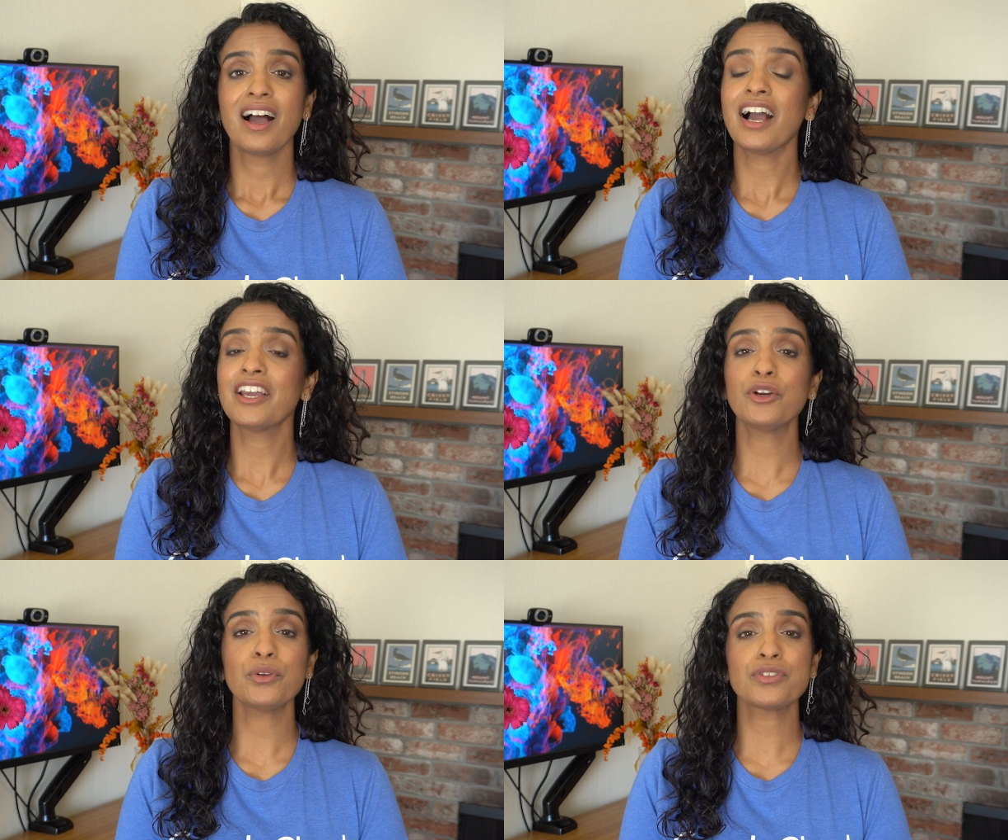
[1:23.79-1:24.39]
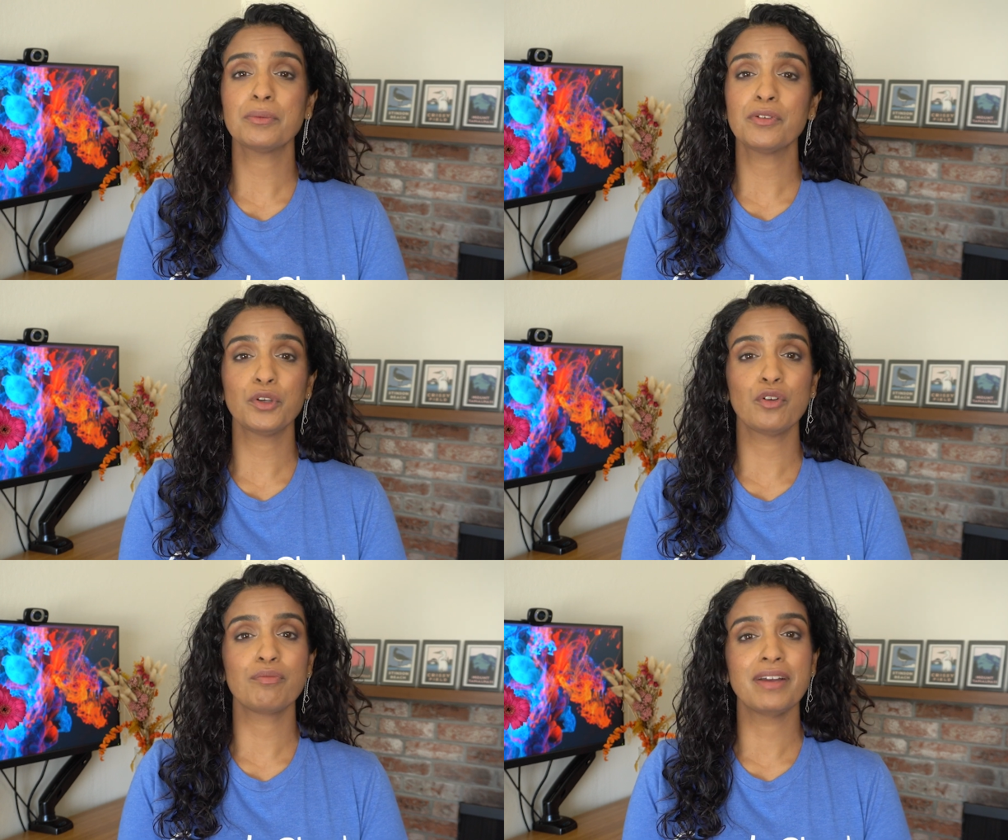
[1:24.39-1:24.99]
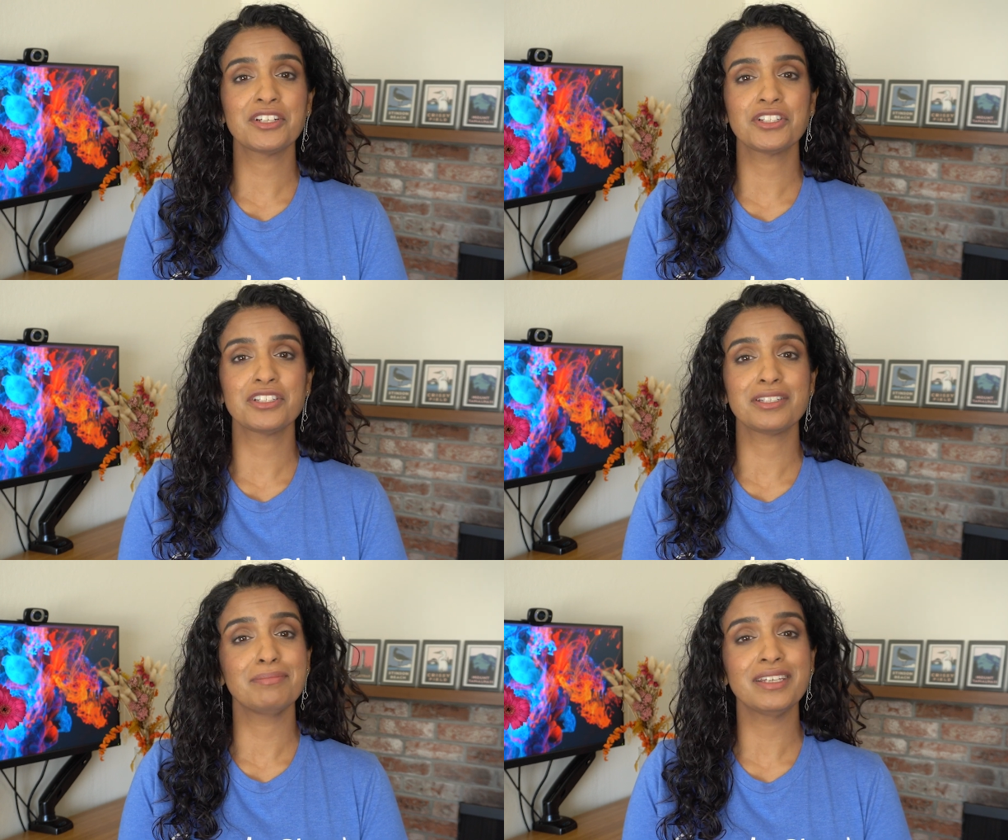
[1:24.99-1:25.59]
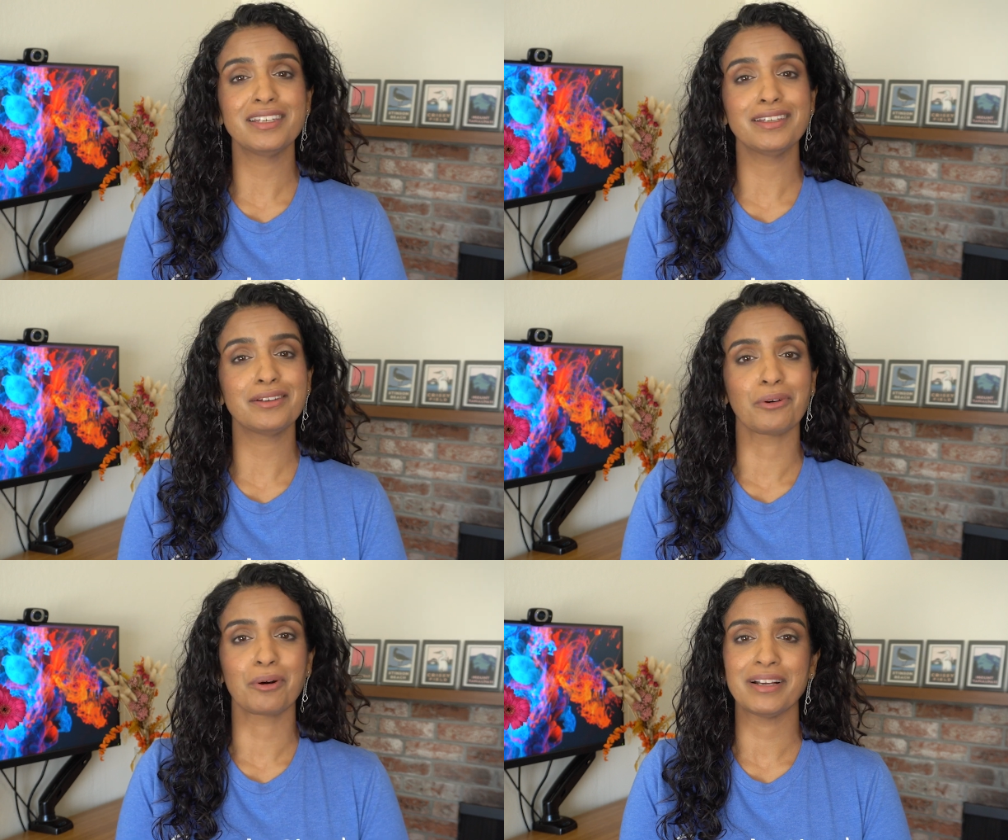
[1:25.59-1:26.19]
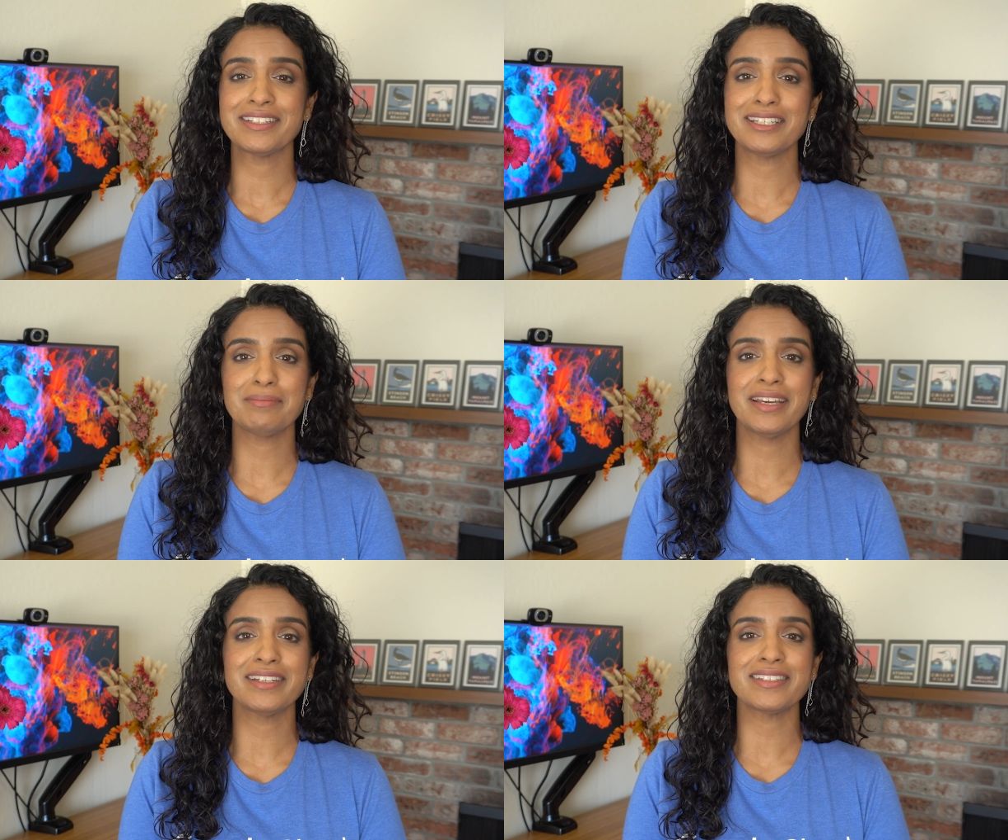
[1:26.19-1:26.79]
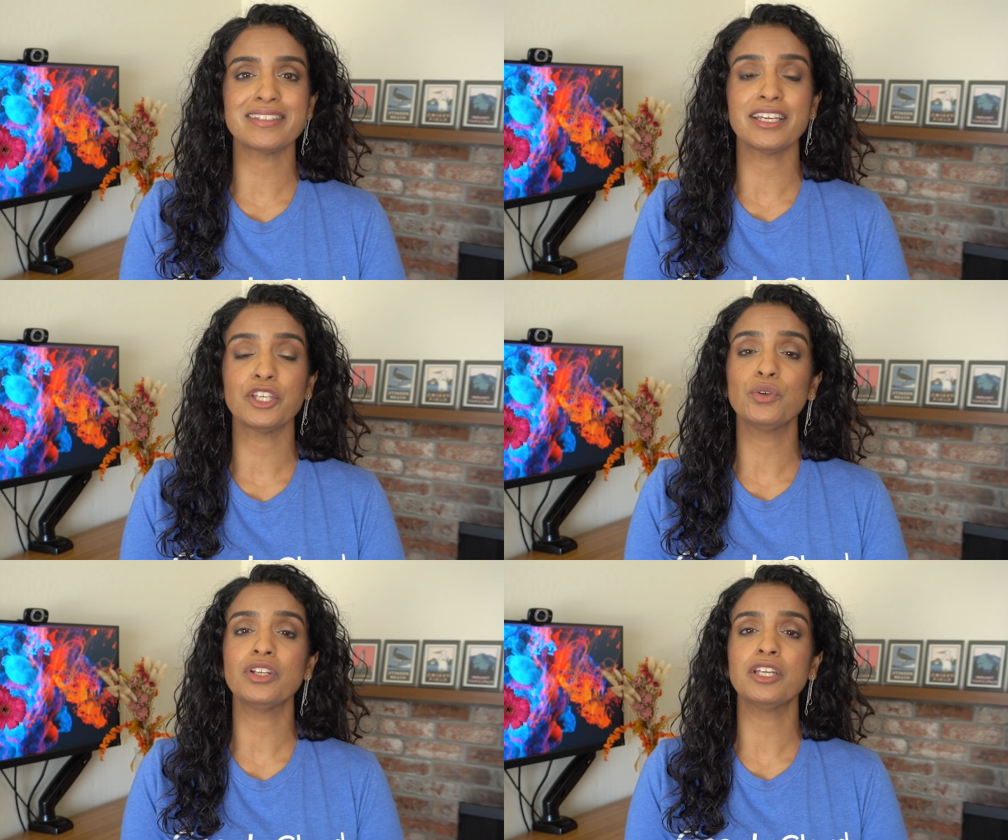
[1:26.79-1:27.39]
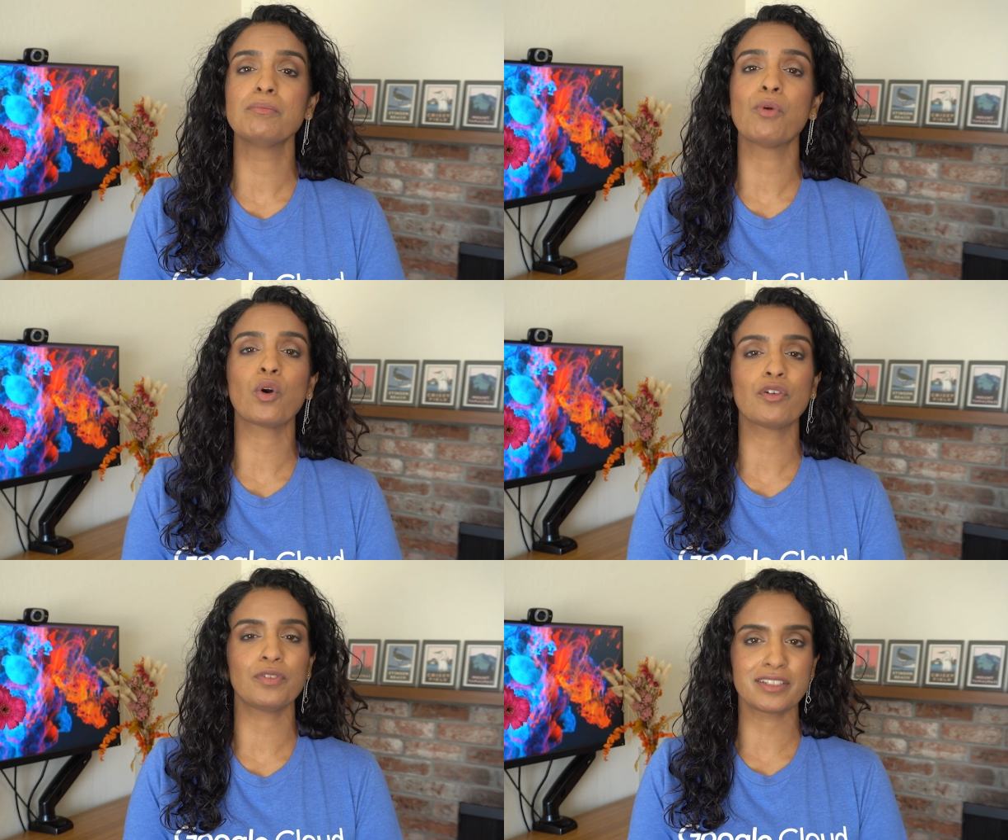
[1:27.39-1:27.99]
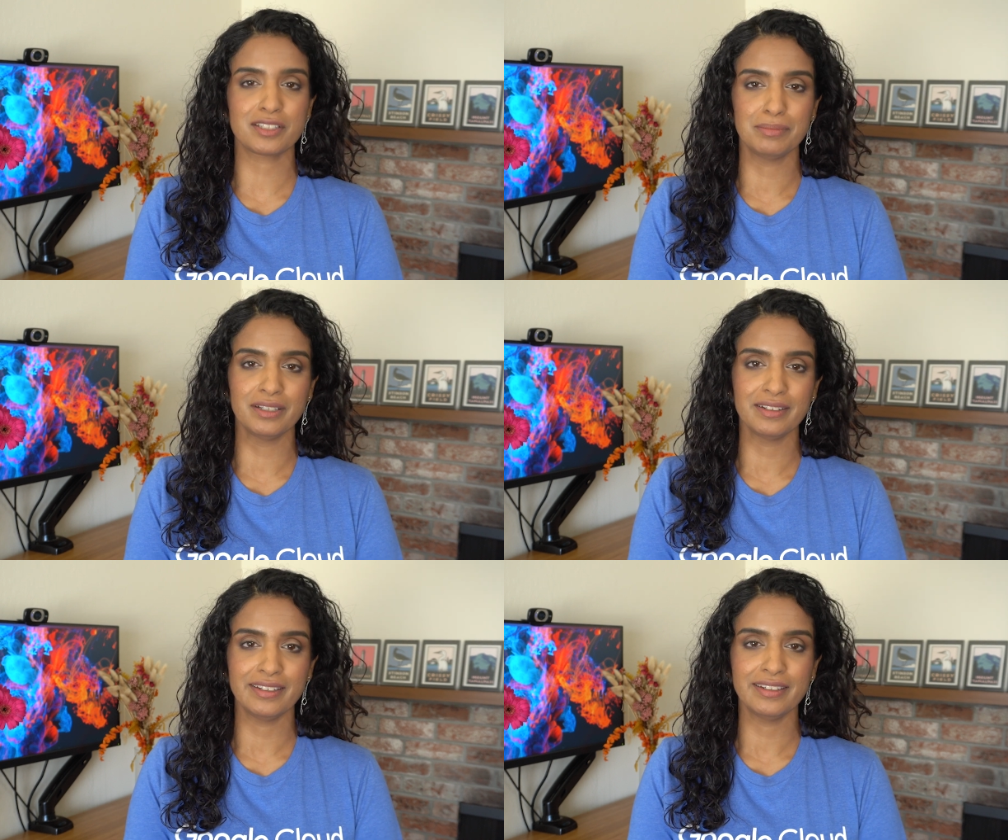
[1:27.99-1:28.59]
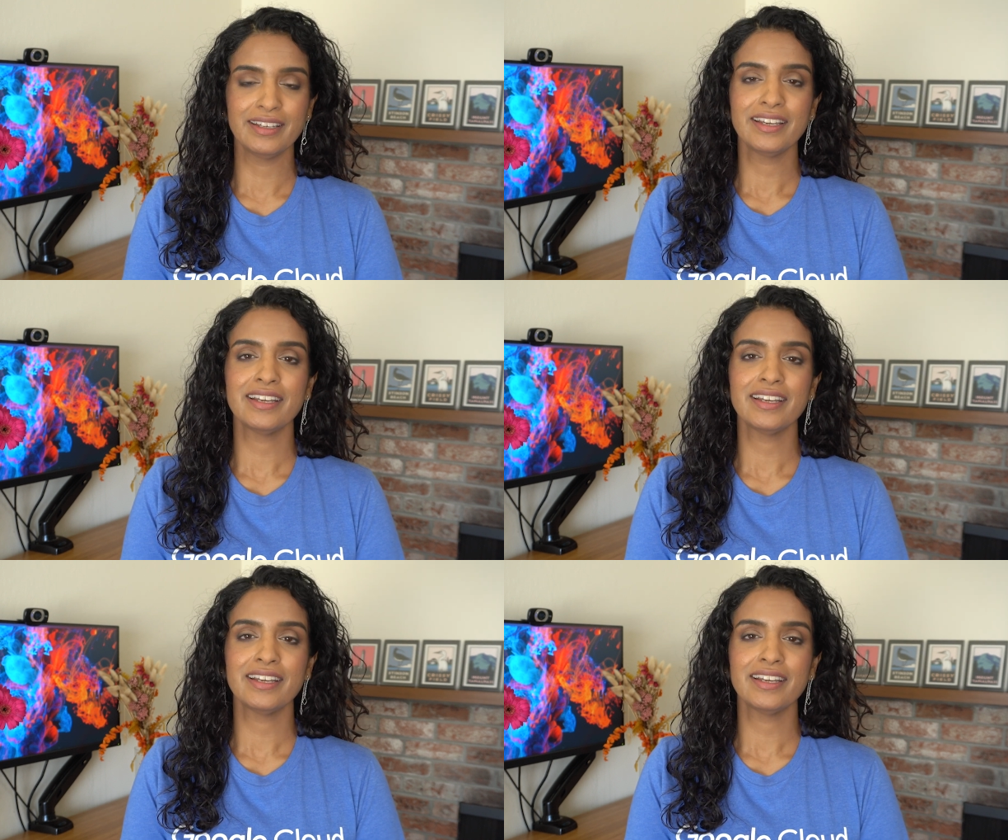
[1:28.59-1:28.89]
I know some of you have mentioned to me or my teammates that you need more flexibility